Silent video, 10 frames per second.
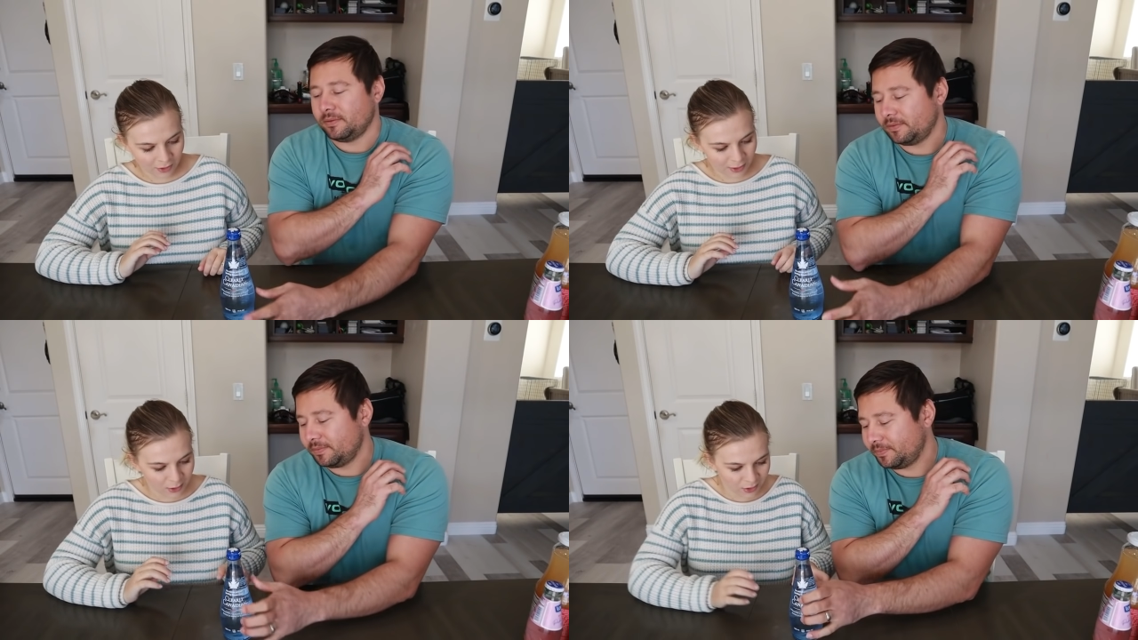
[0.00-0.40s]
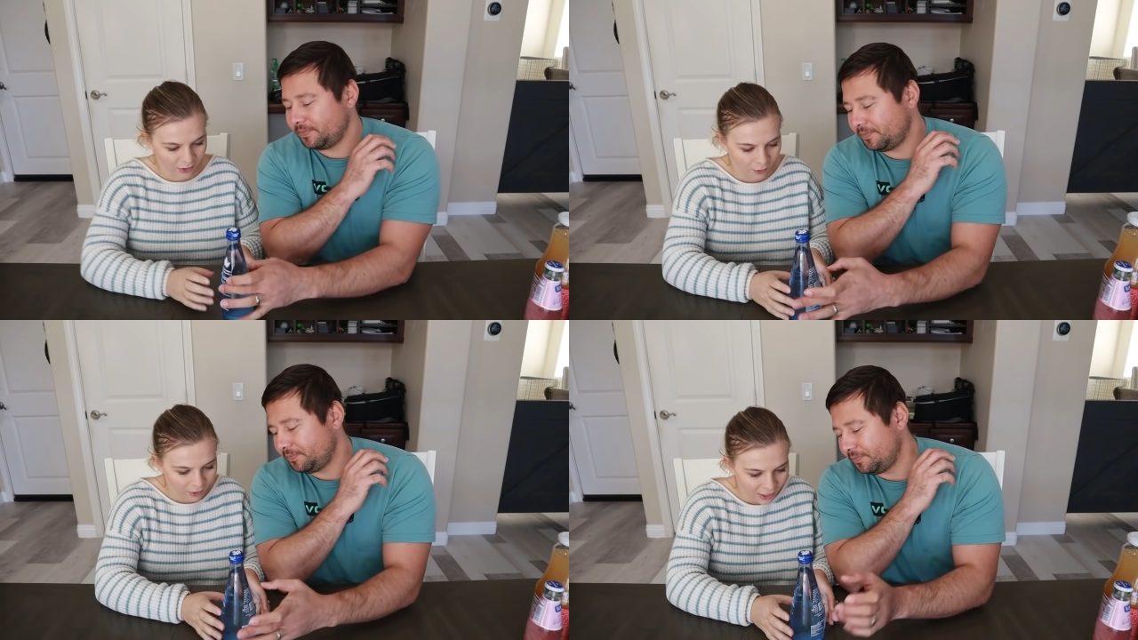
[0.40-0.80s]

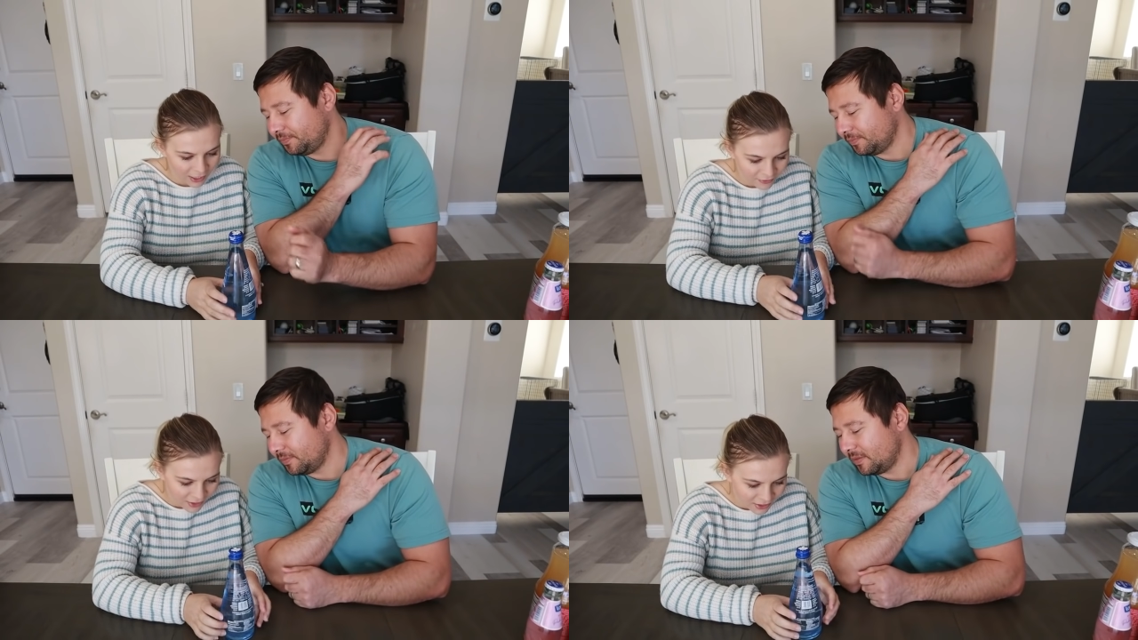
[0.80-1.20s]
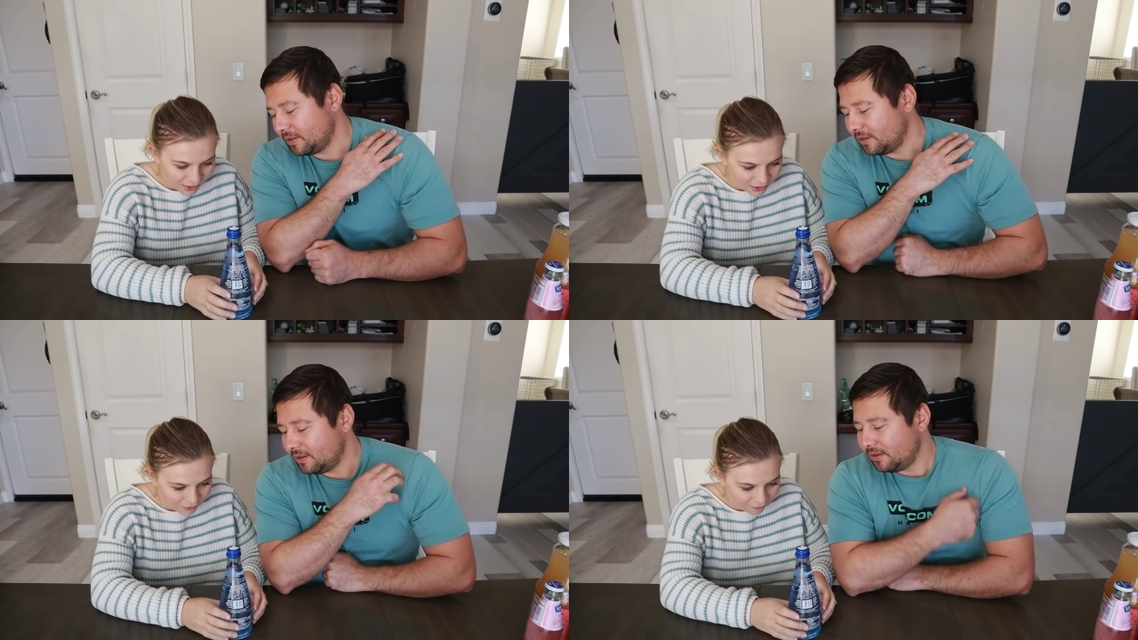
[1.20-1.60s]
Speaker 1: Easy. Okay, this
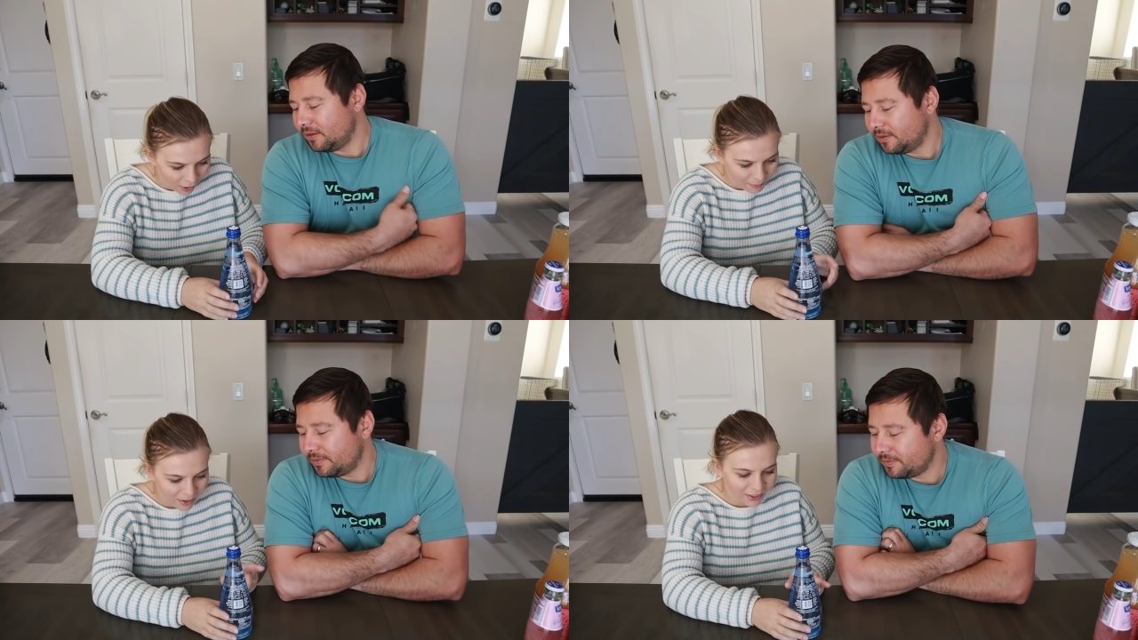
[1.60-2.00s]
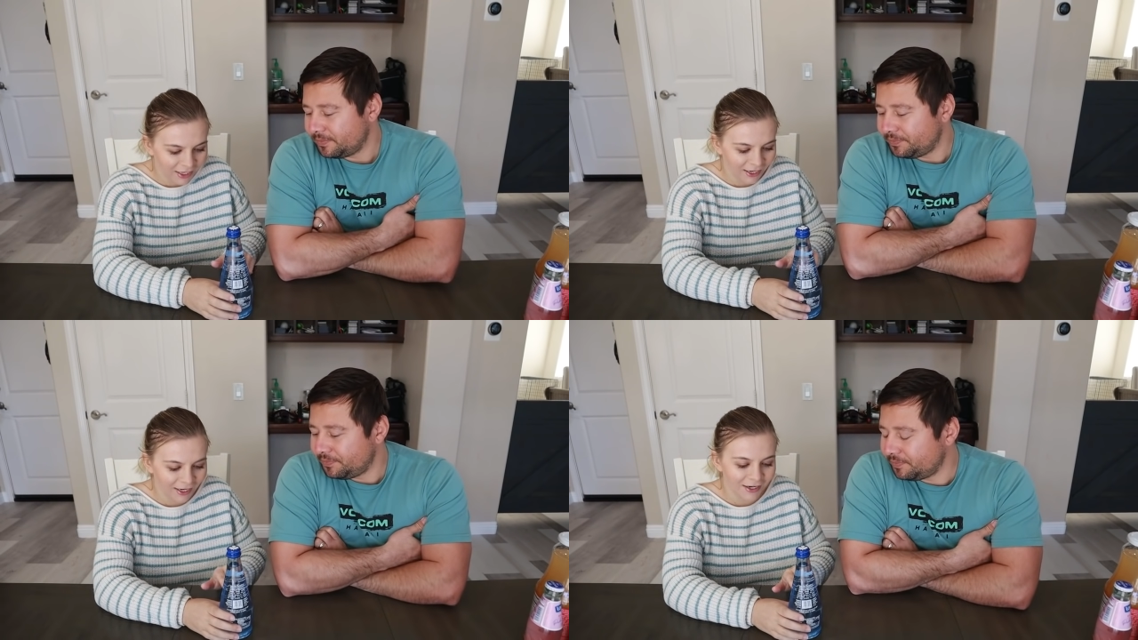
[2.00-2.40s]
is from
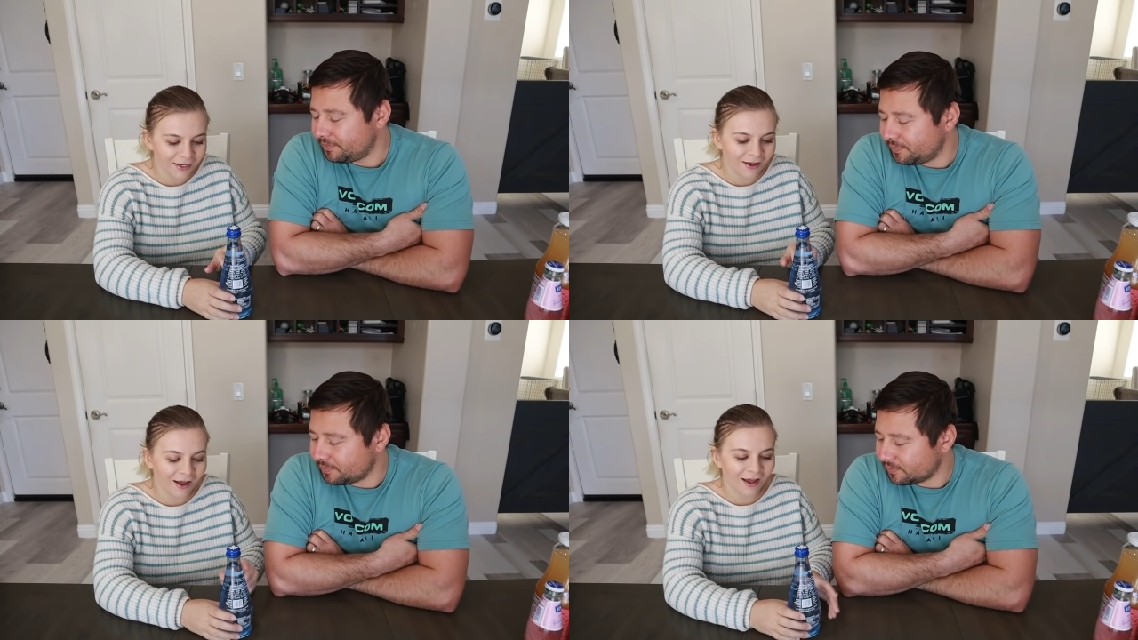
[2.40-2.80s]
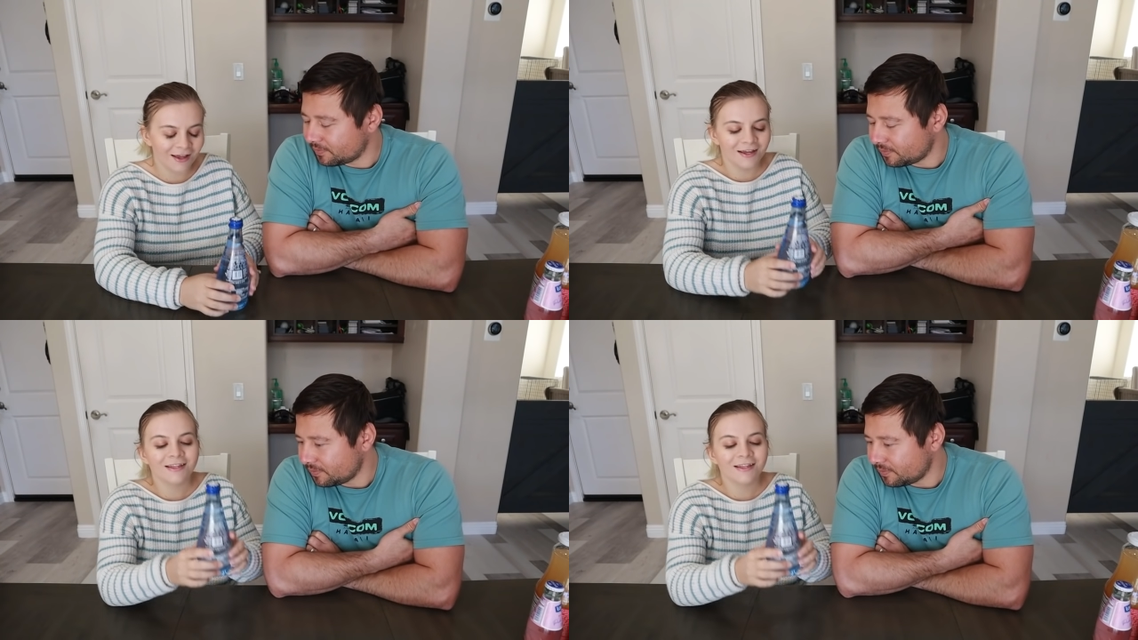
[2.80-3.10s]
Canada.